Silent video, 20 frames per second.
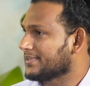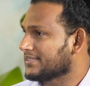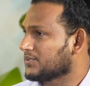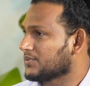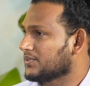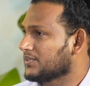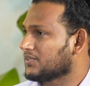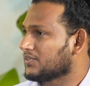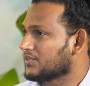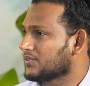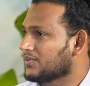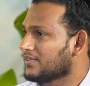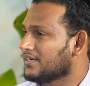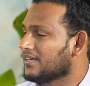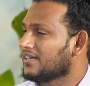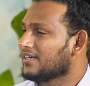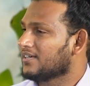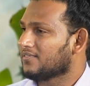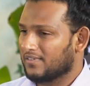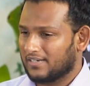is going through,
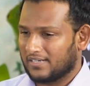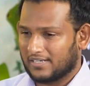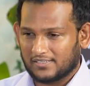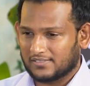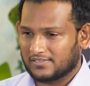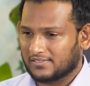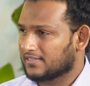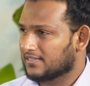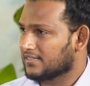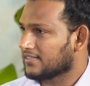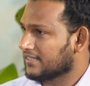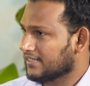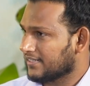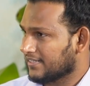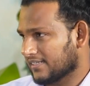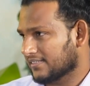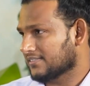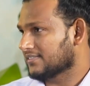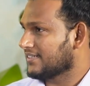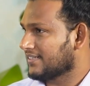what is the
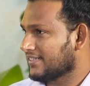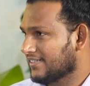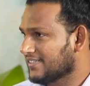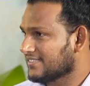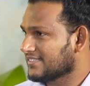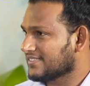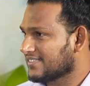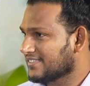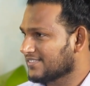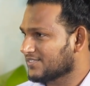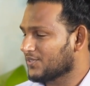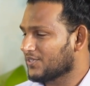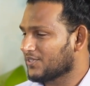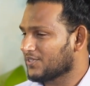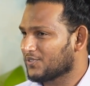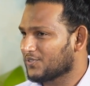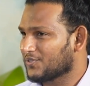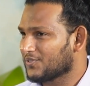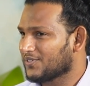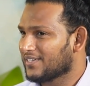contact center agent is
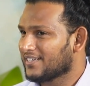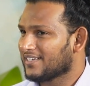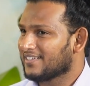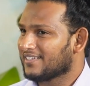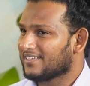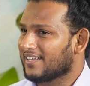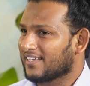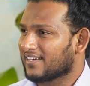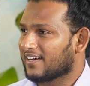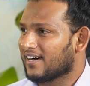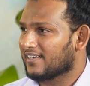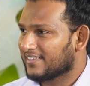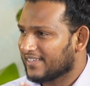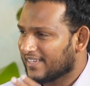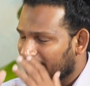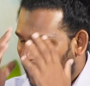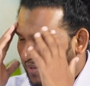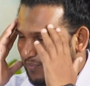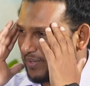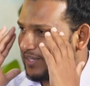going through, like are they
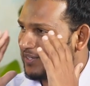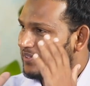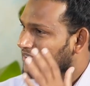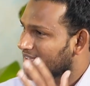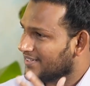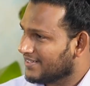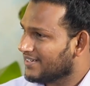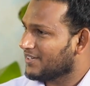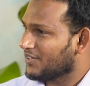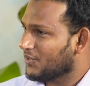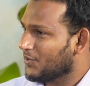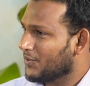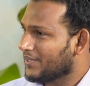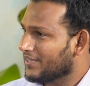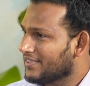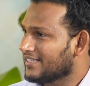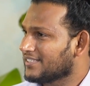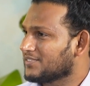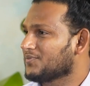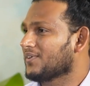happy
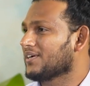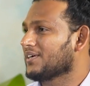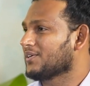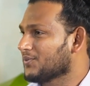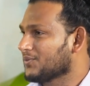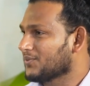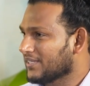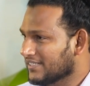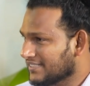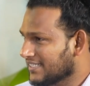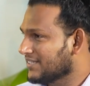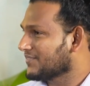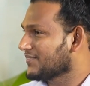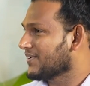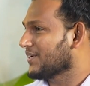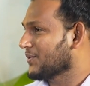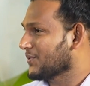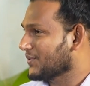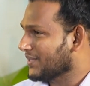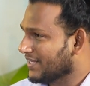doing this, what do they see,
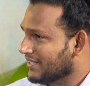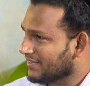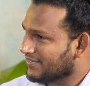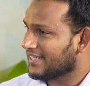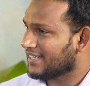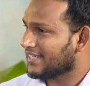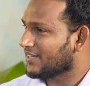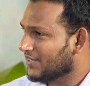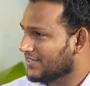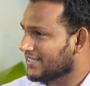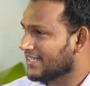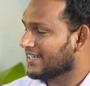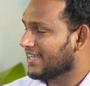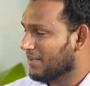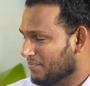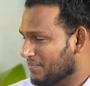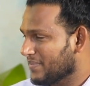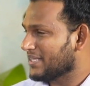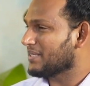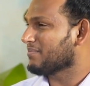what do they feel, all that
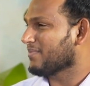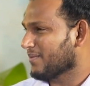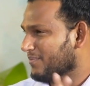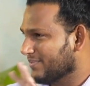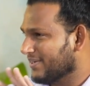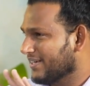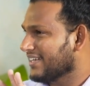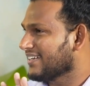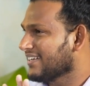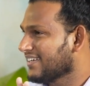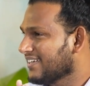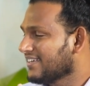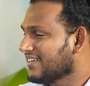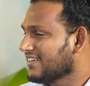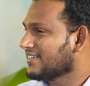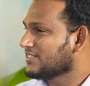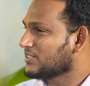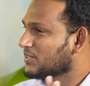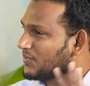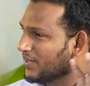empathy map, right?
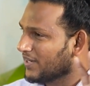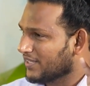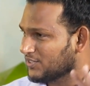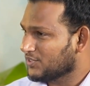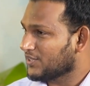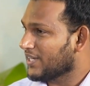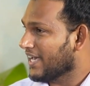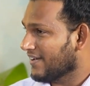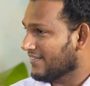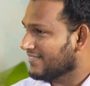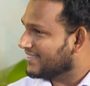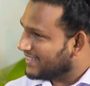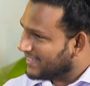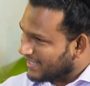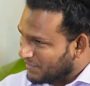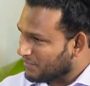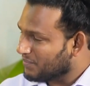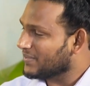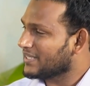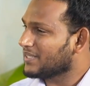So once you have the
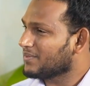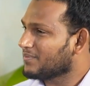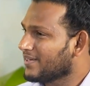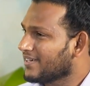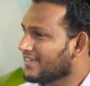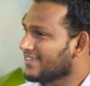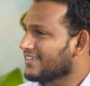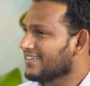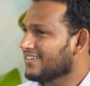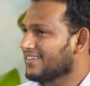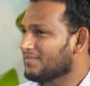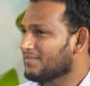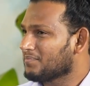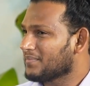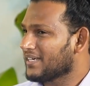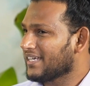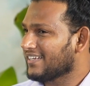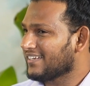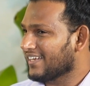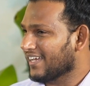empathy map,
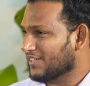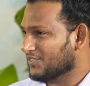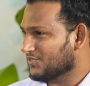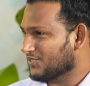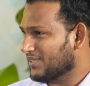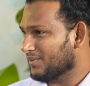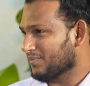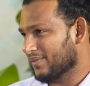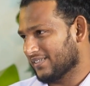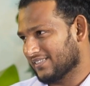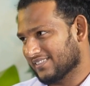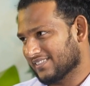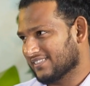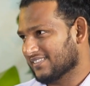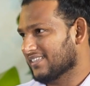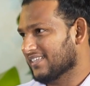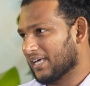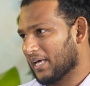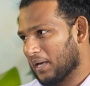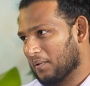it actually bridges
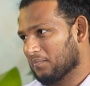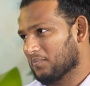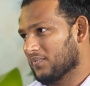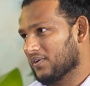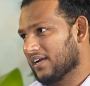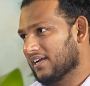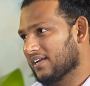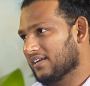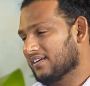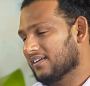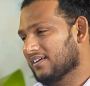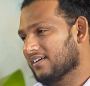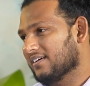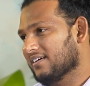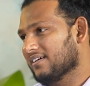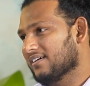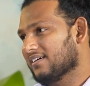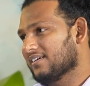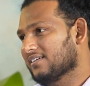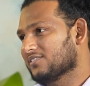the gap, right?
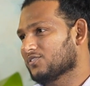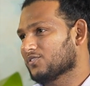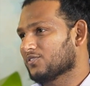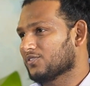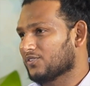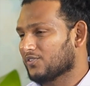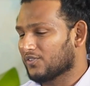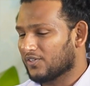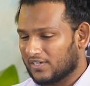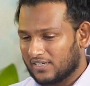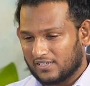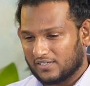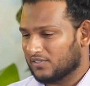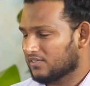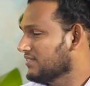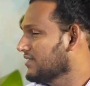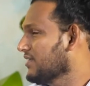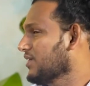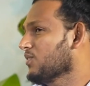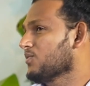So you are
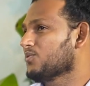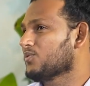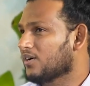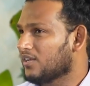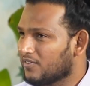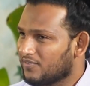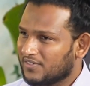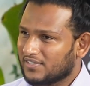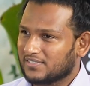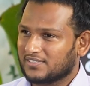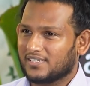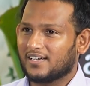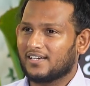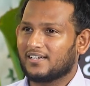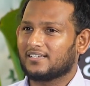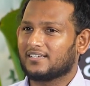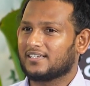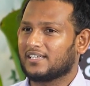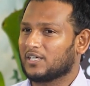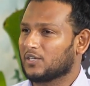now, all of us are
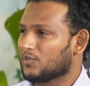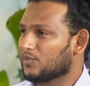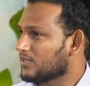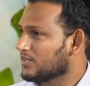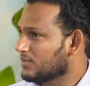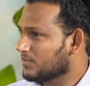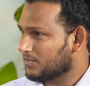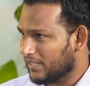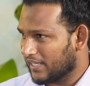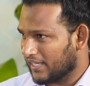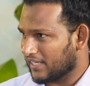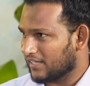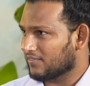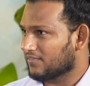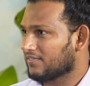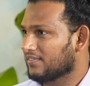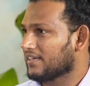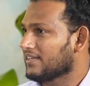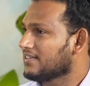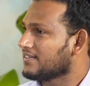in an equal playing
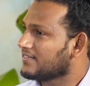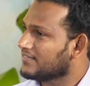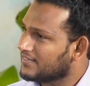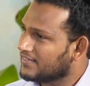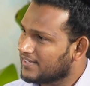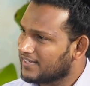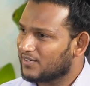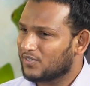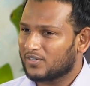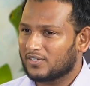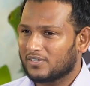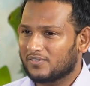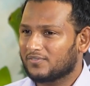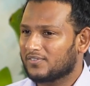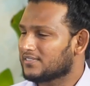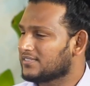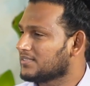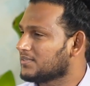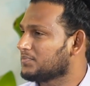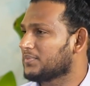field where all of
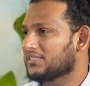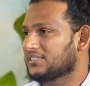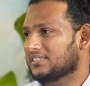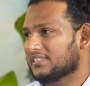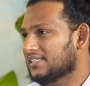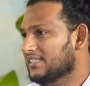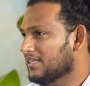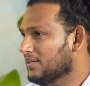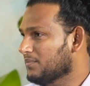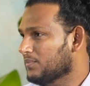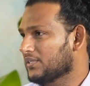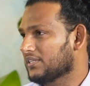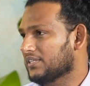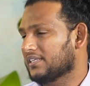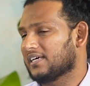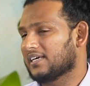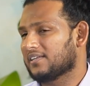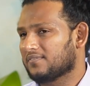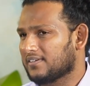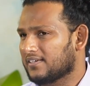us appreciate
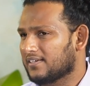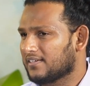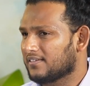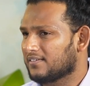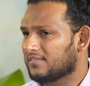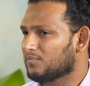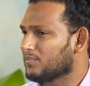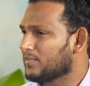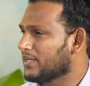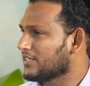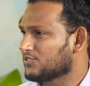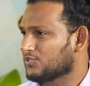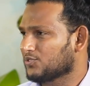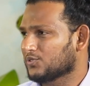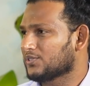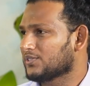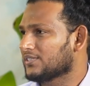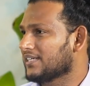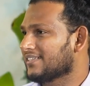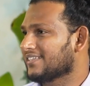empathy and we make
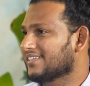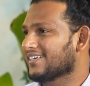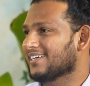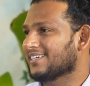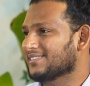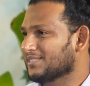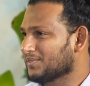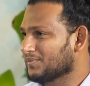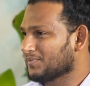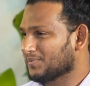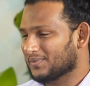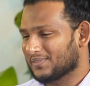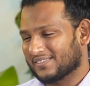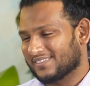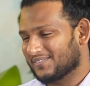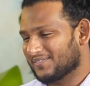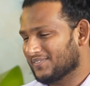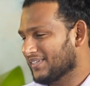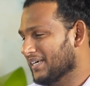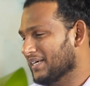sure that
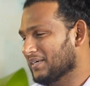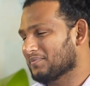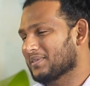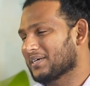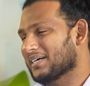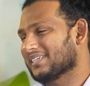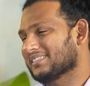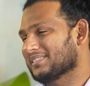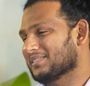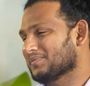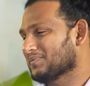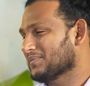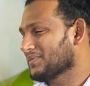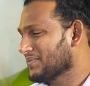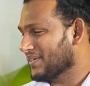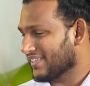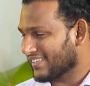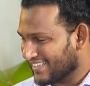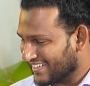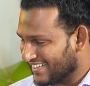we help the customer
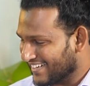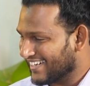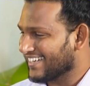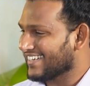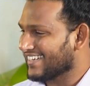make the right